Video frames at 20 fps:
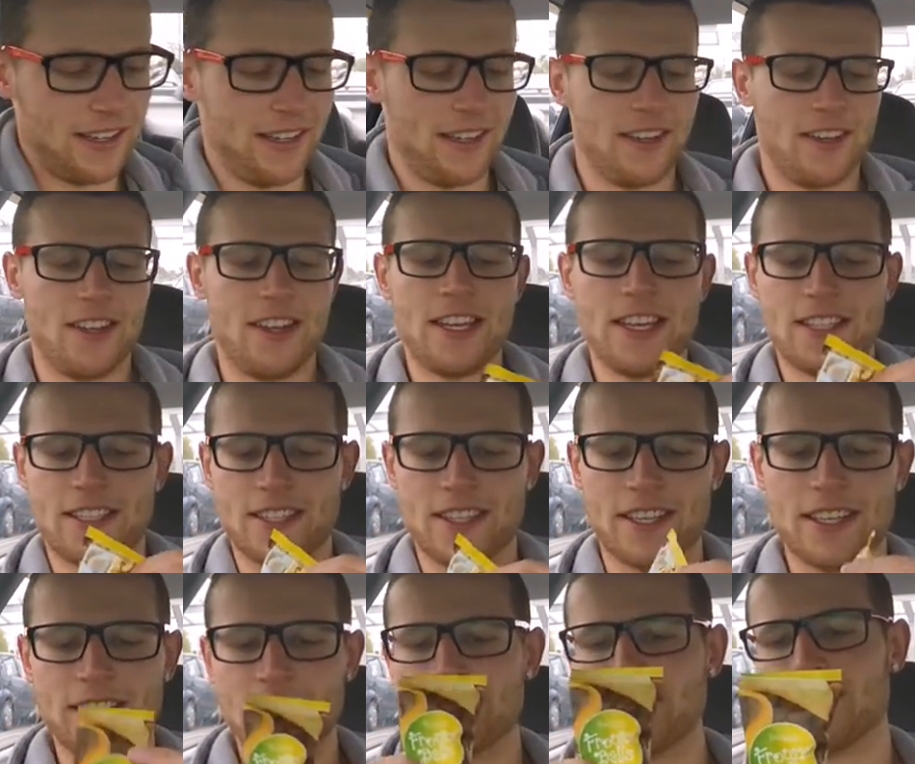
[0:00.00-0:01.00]
I got these
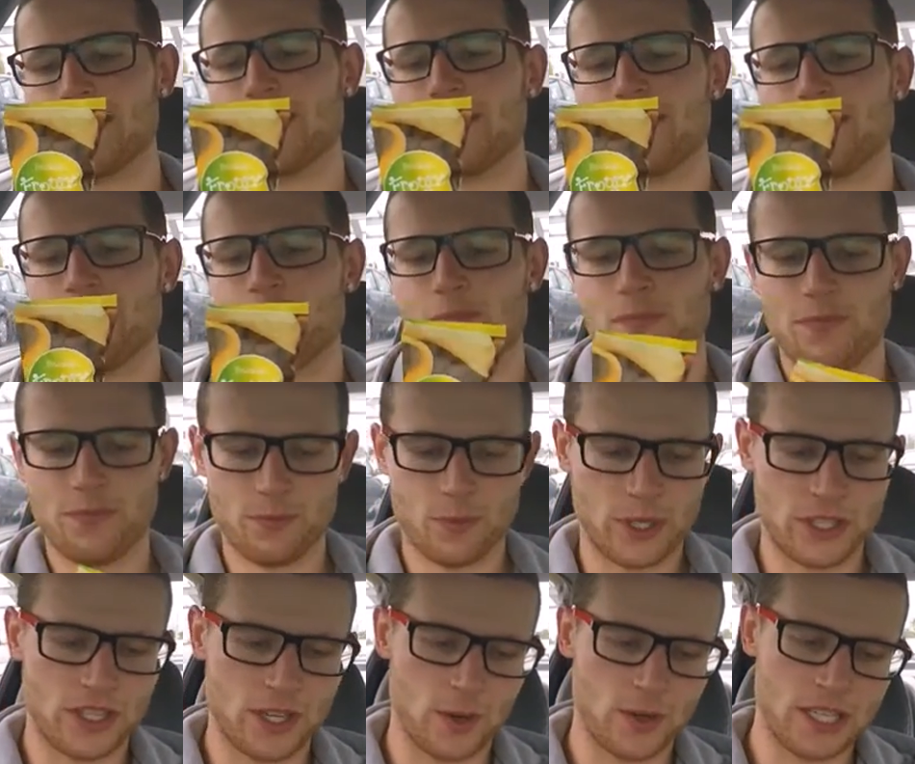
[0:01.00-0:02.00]
things,
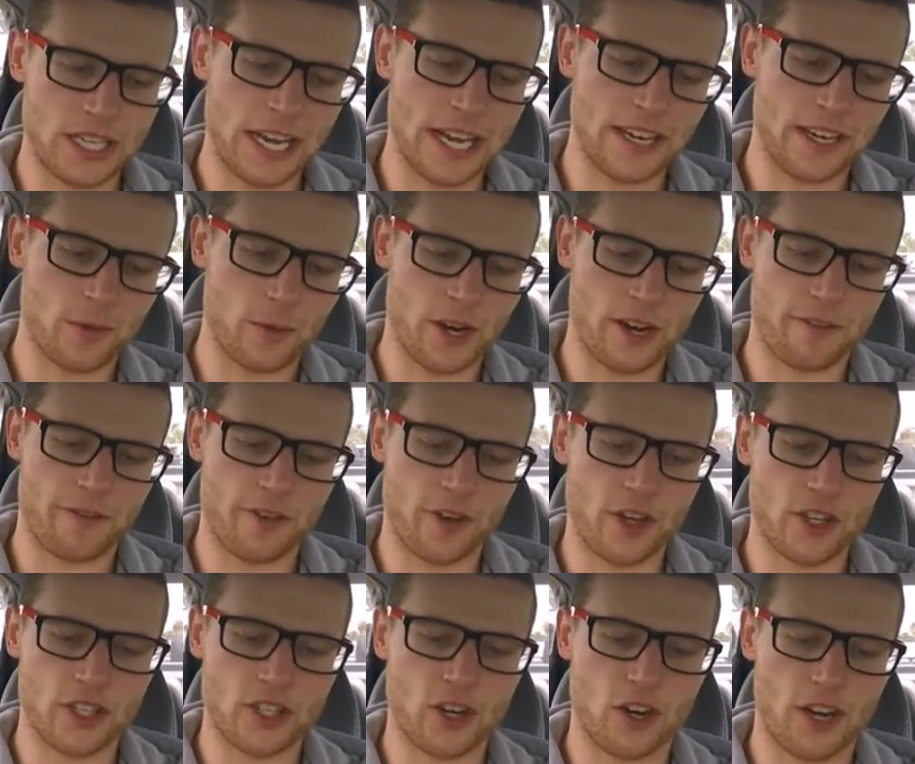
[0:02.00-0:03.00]
which I was eating when I
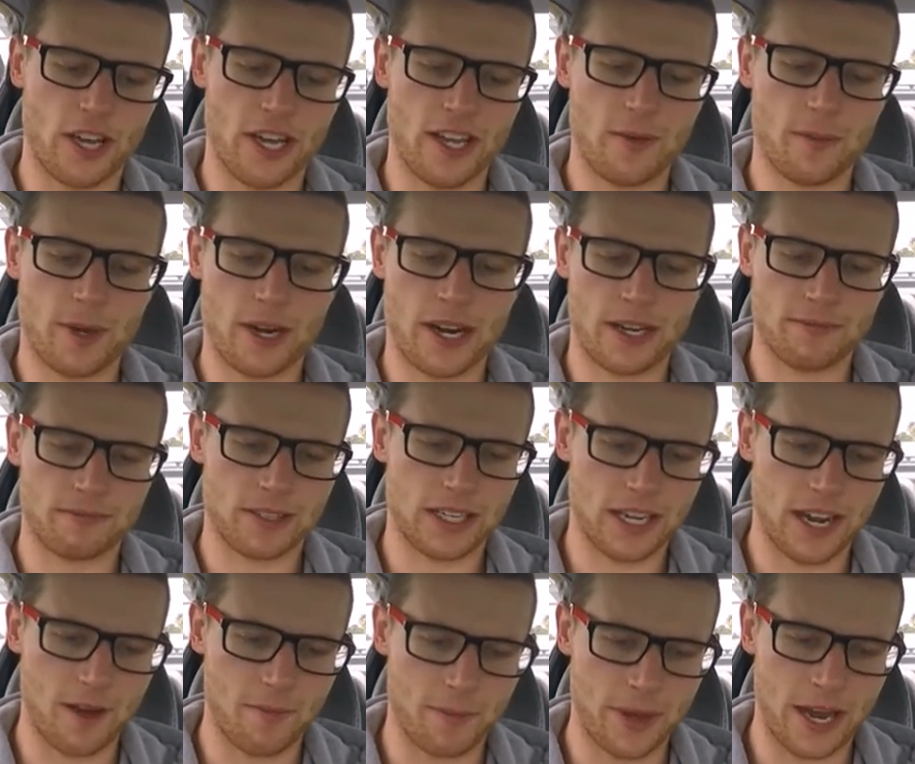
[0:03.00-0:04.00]
first got here, but I
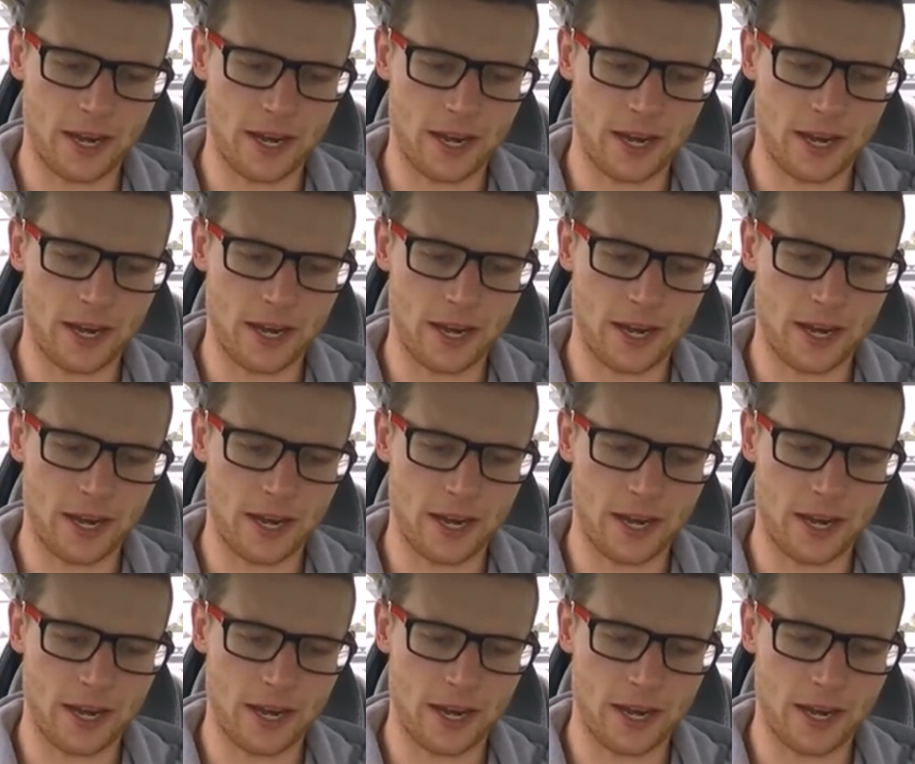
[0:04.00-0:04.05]
cut